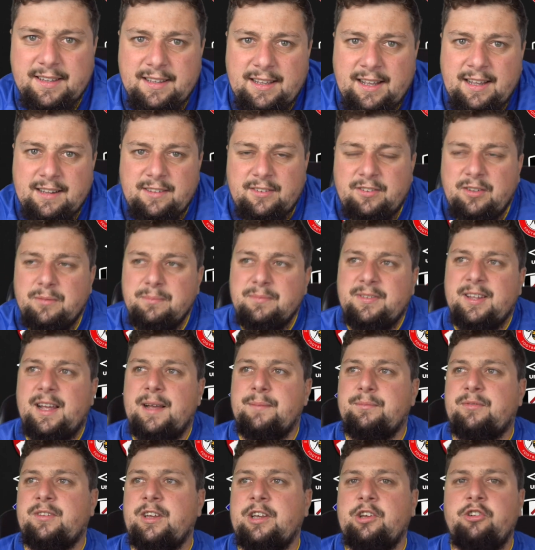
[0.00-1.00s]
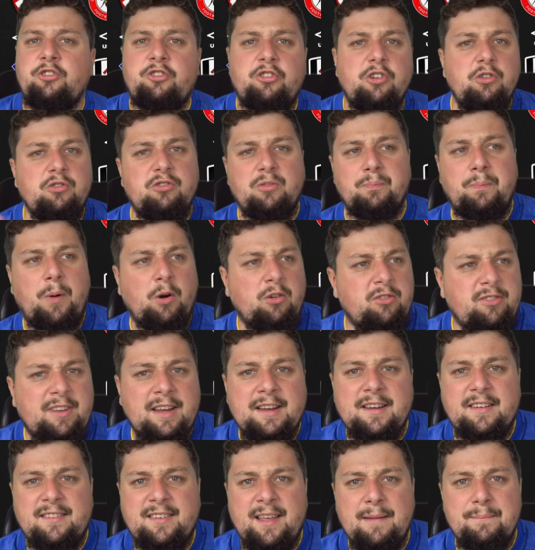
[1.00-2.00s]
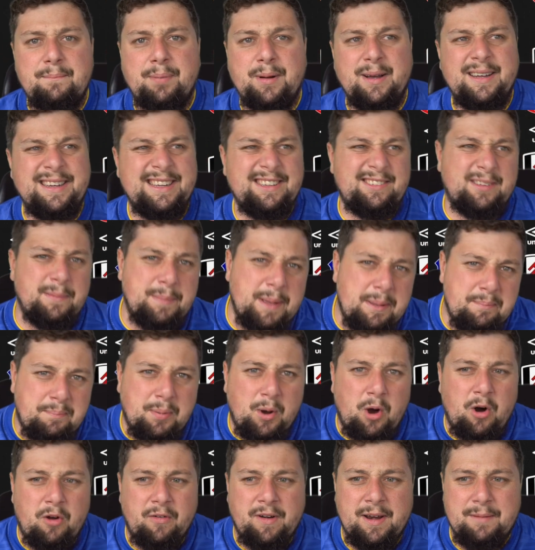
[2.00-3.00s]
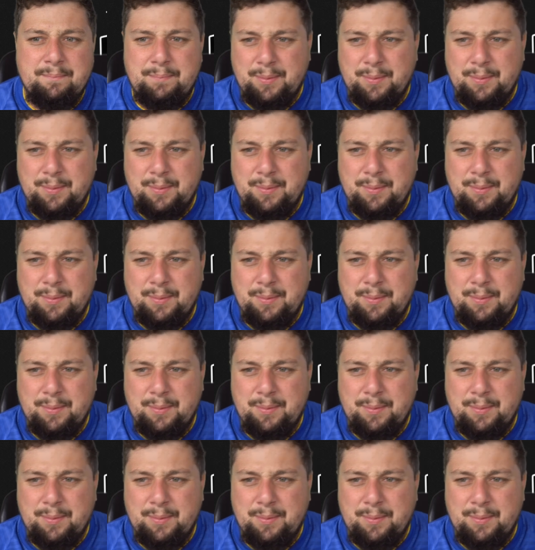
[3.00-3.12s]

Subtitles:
Like, sometimes they just use a bog standard template and it's a bit boring,